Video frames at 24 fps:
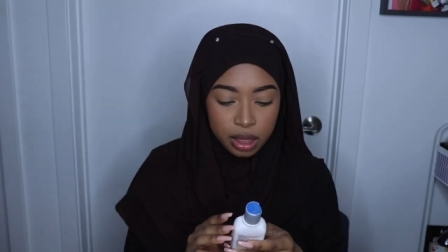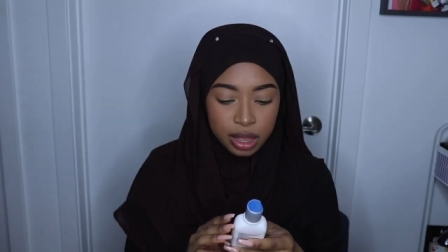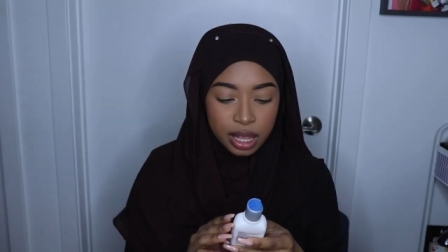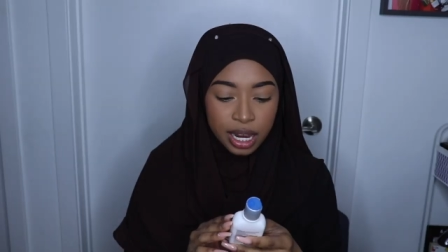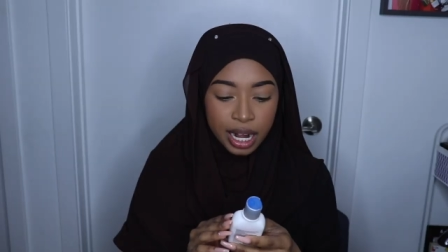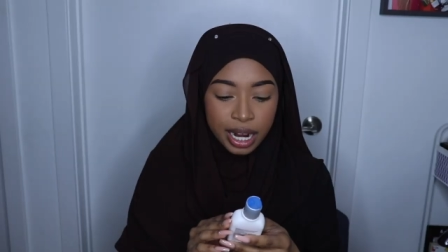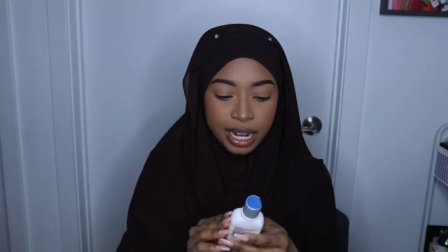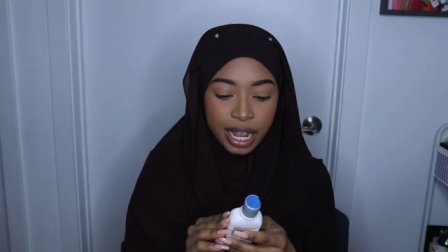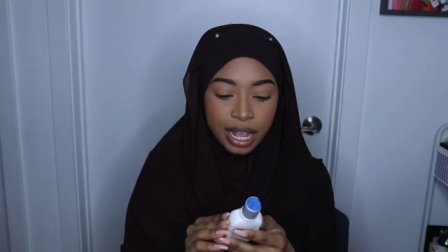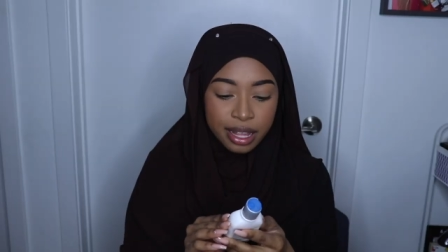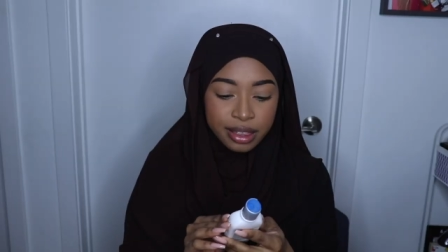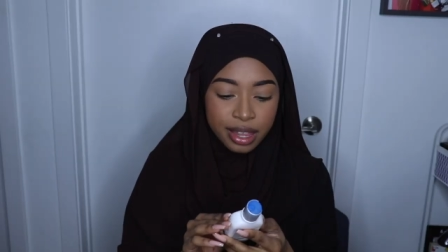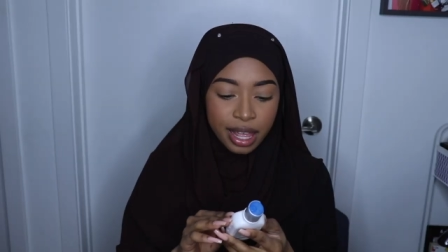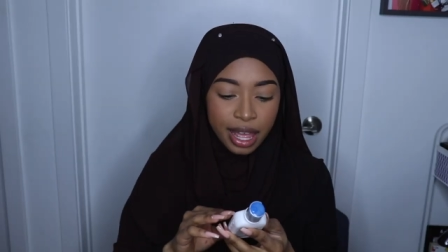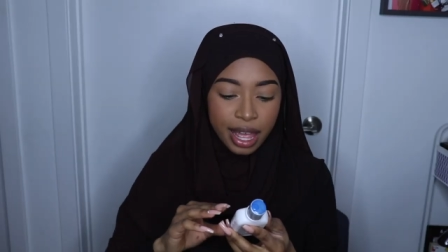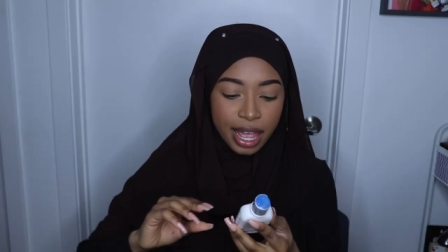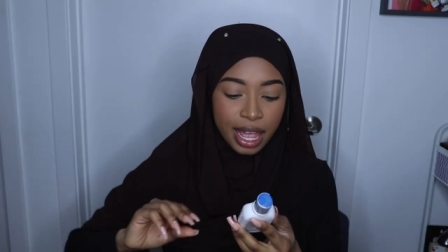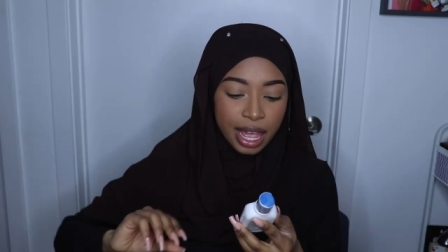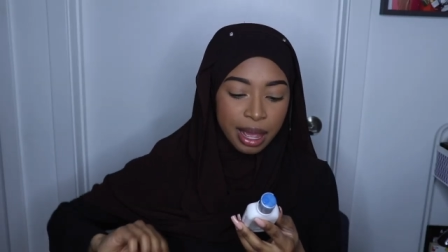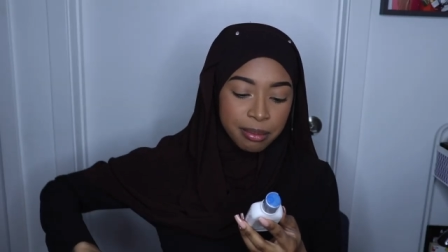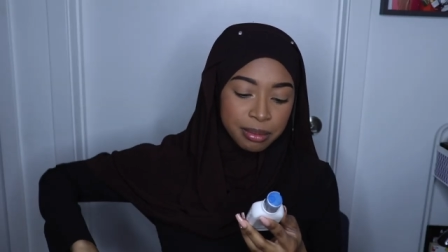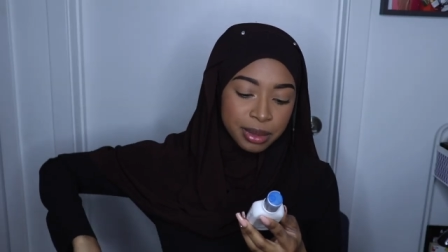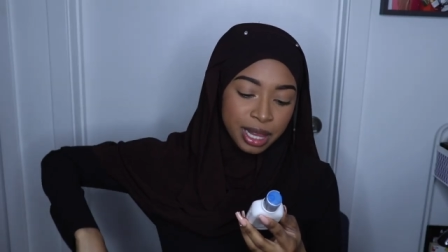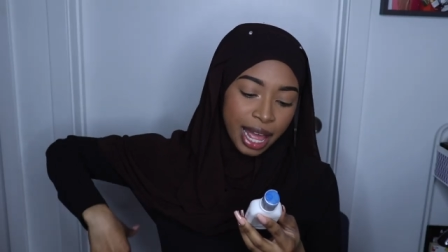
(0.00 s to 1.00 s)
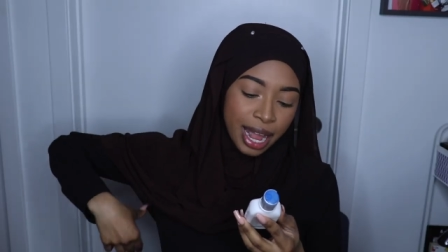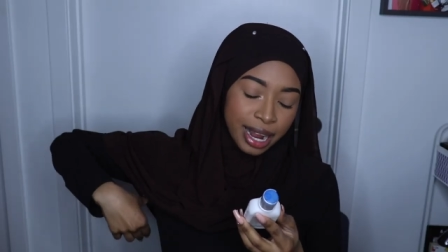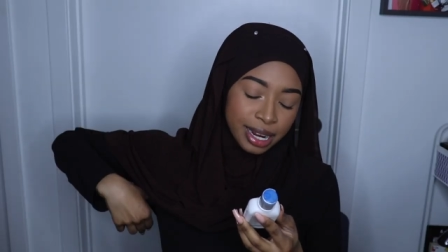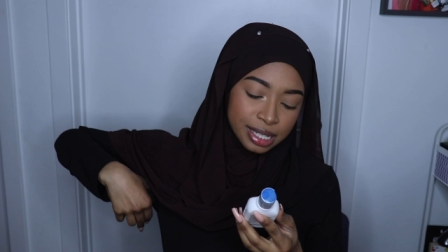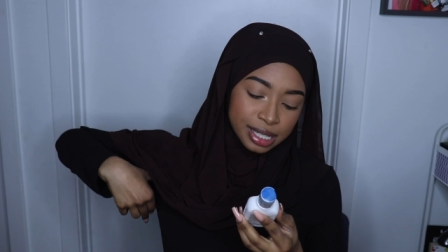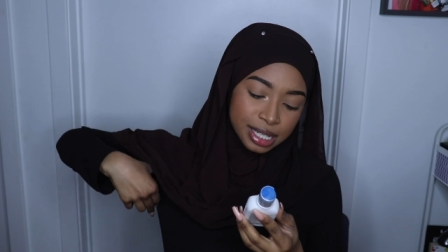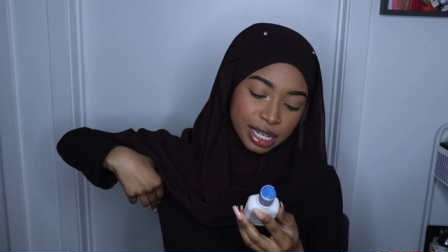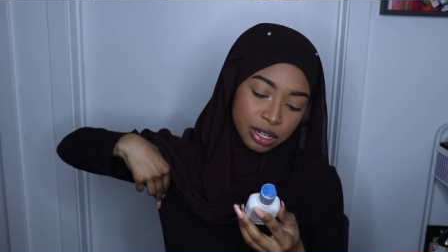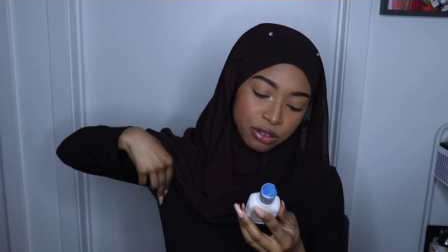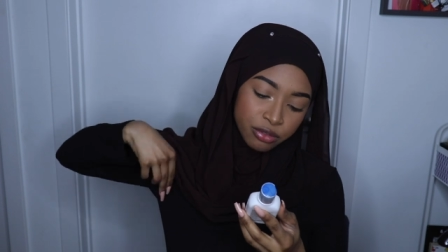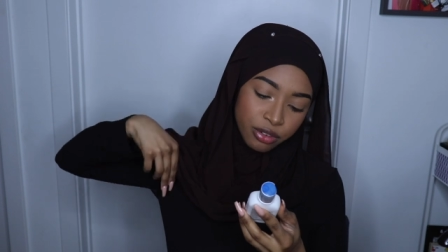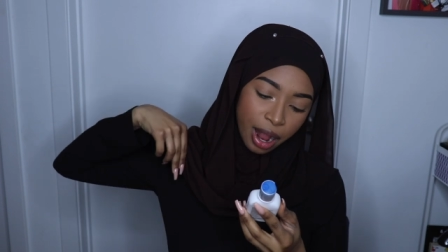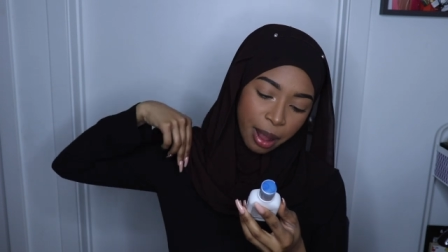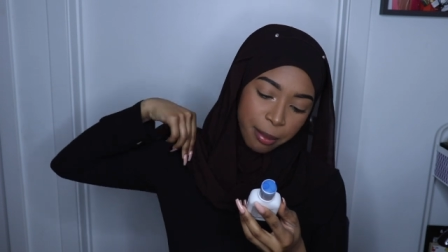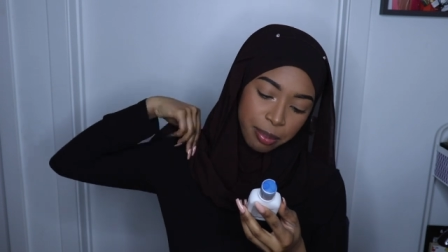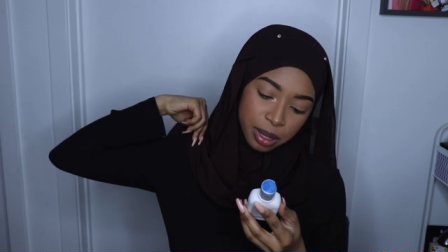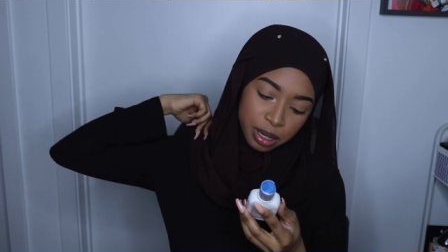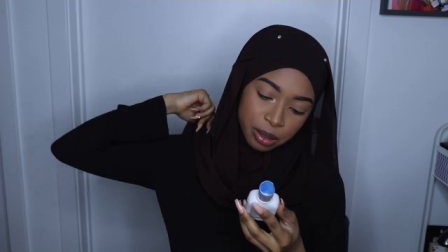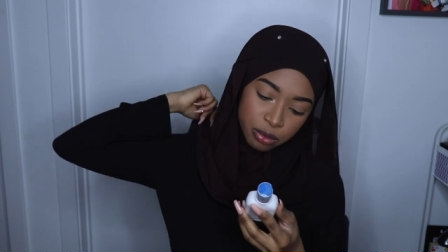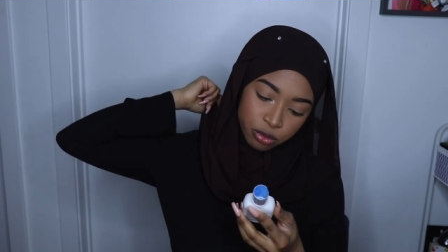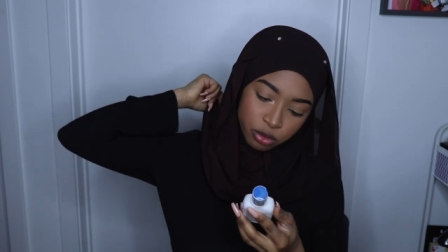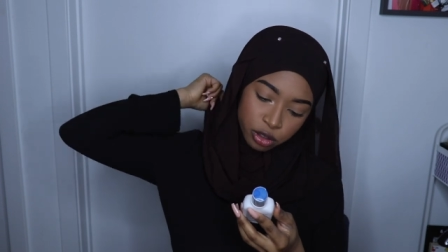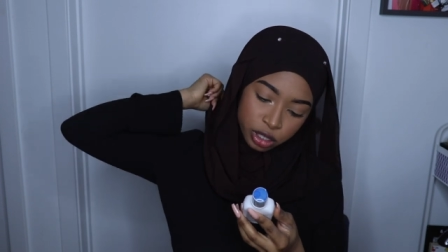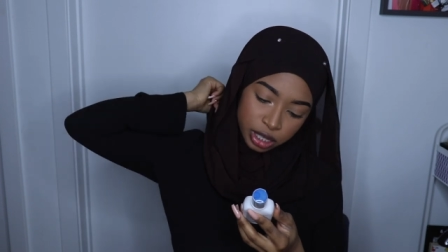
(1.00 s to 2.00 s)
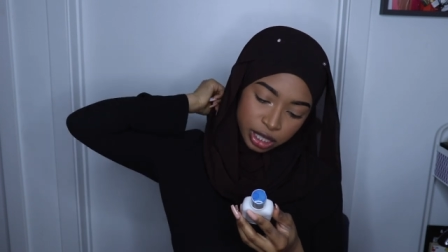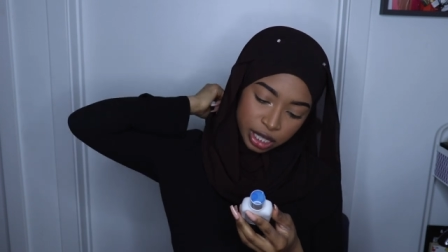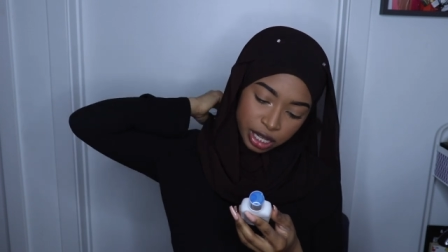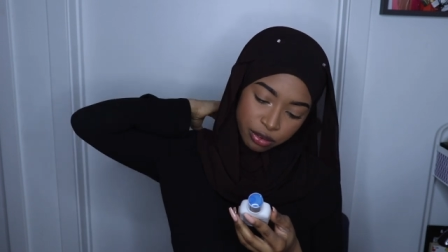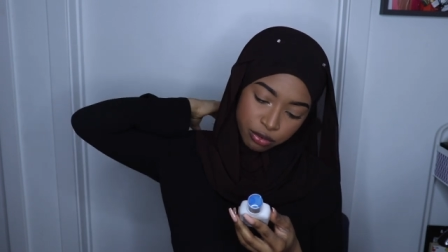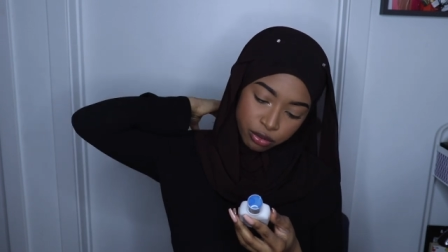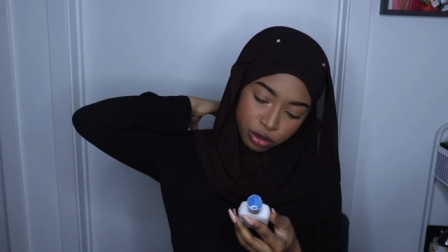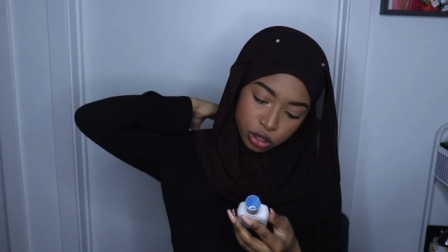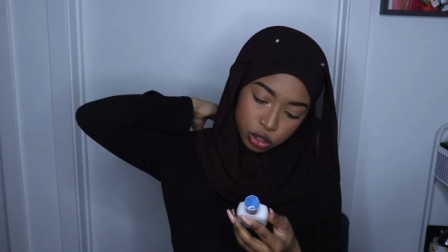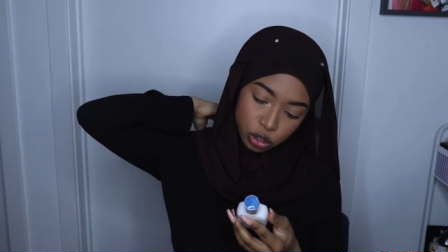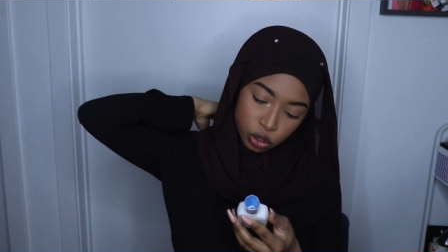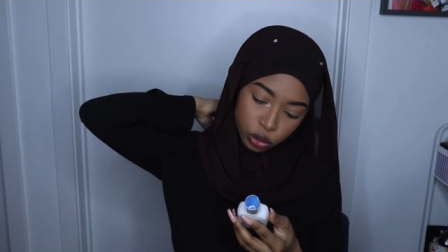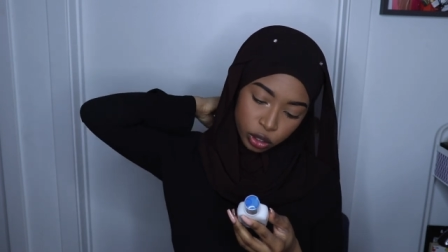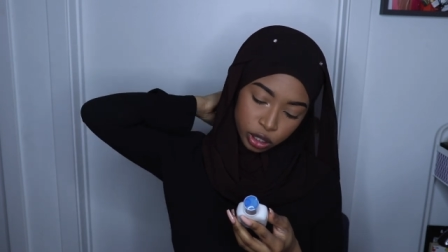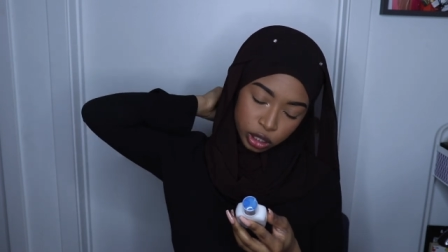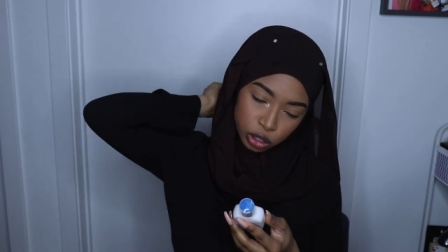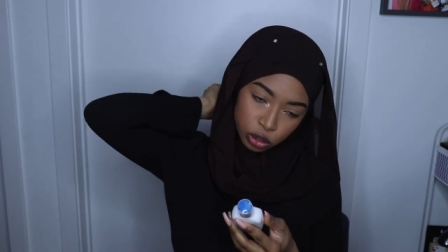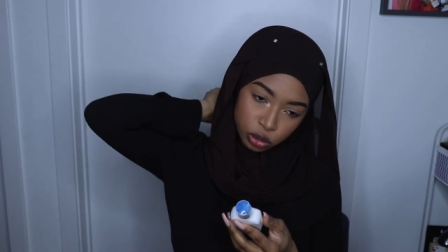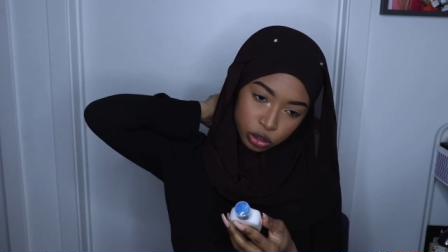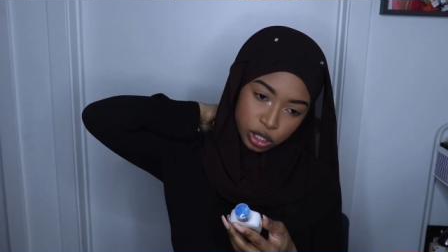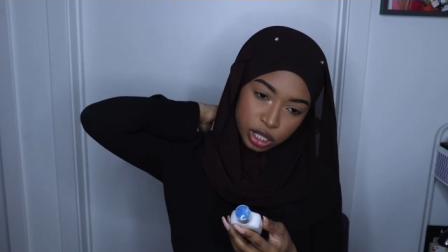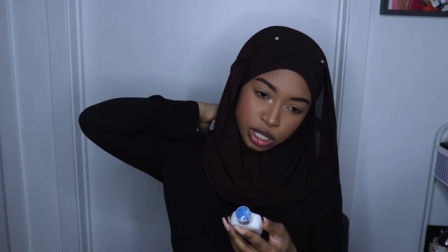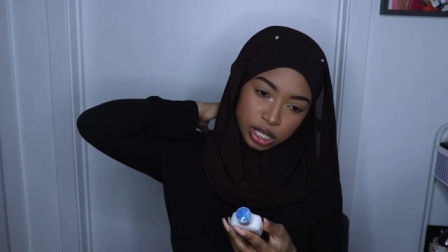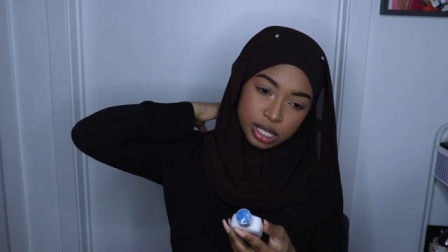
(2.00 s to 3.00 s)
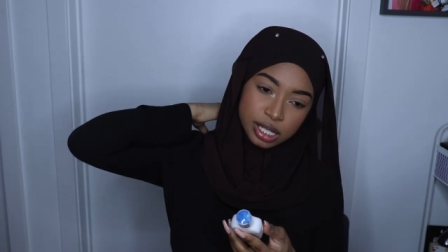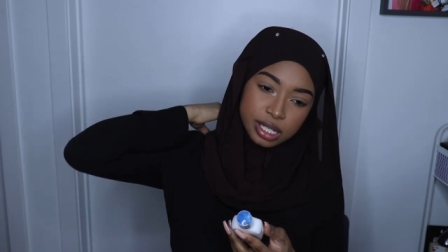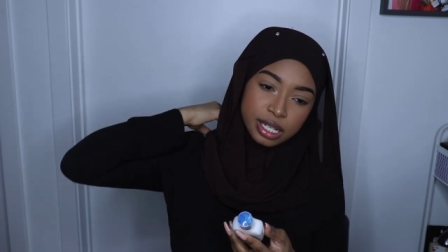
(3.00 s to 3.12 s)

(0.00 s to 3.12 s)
Then I got the AmLactin Rapid Relief Restoring Lotion